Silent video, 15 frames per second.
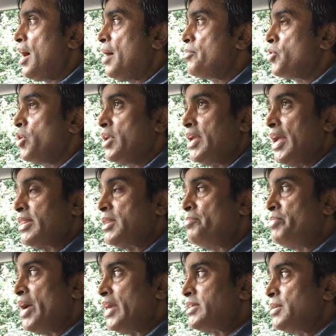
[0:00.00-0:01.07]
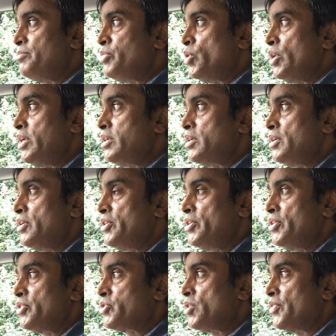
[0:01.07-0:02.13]
I'm going to get the biting point.
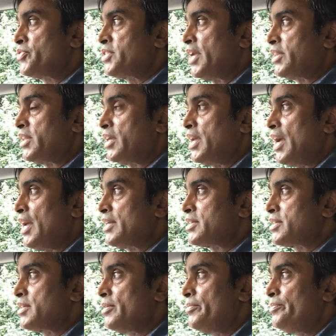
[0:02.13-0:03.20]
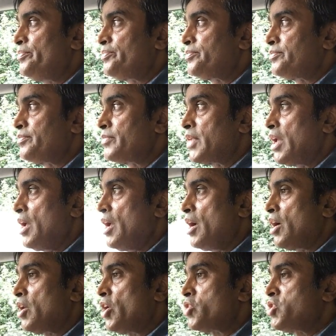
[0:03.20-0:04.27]
So I've set the gas.
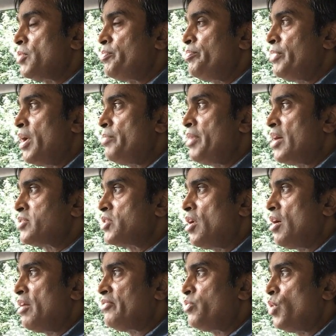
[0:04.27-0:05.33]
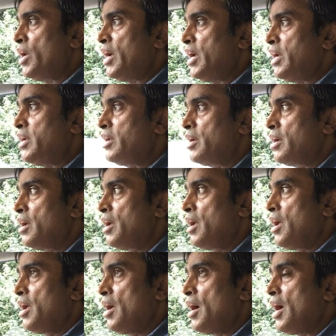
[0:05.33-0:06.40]
Clutch up about halfway.
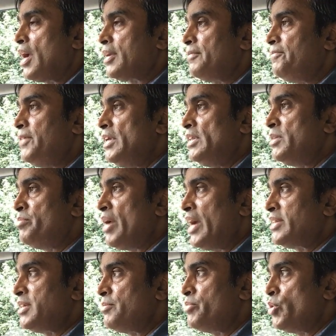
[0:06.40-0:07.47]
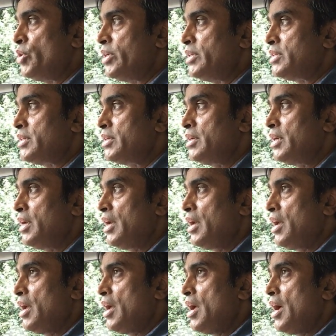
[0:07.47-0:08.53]
I can feel the biting point.
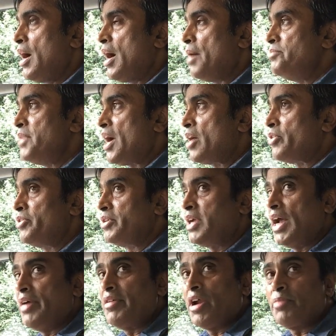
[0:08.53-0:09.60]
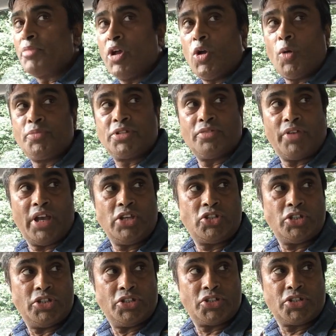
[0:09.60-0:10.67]
I'm now going to carry out my
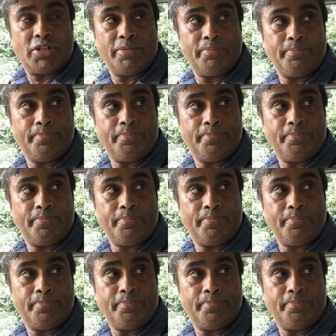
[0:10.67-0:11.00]
observations.